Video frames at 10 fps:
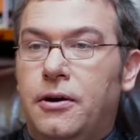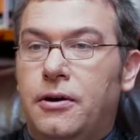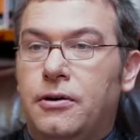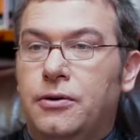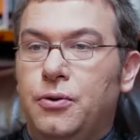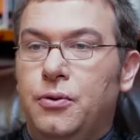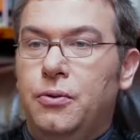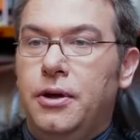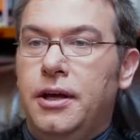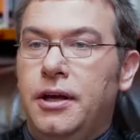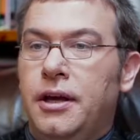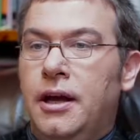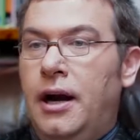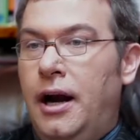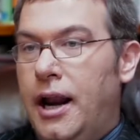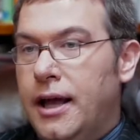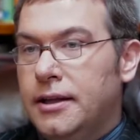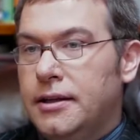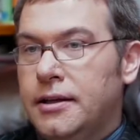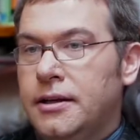or do we
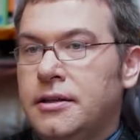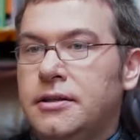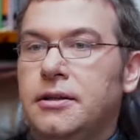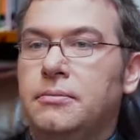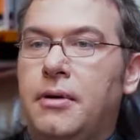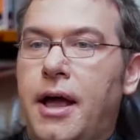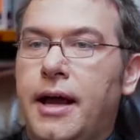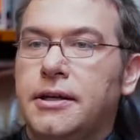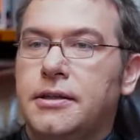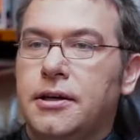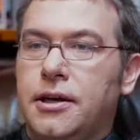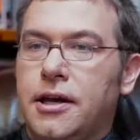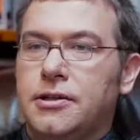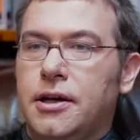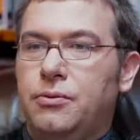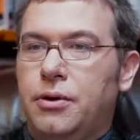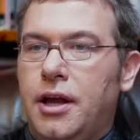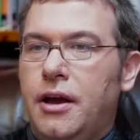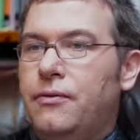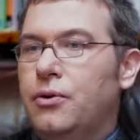lend some extra cash that we
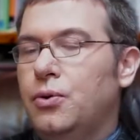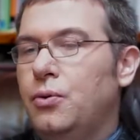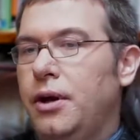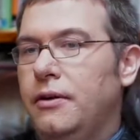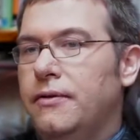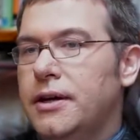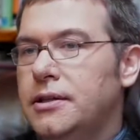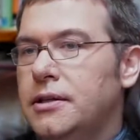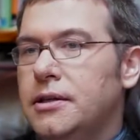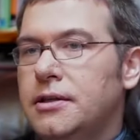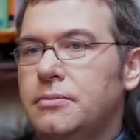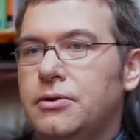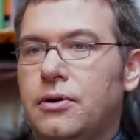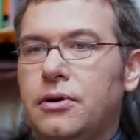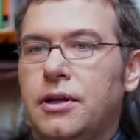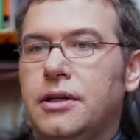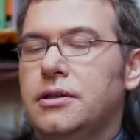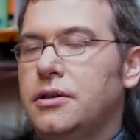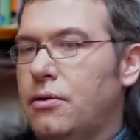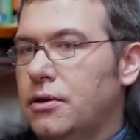have, or do we invest it in some sort,
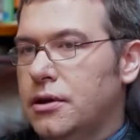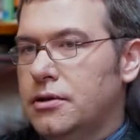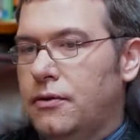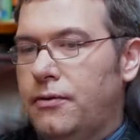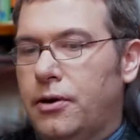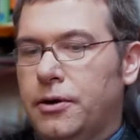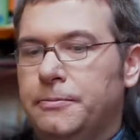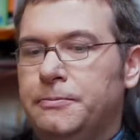and so on and so forth.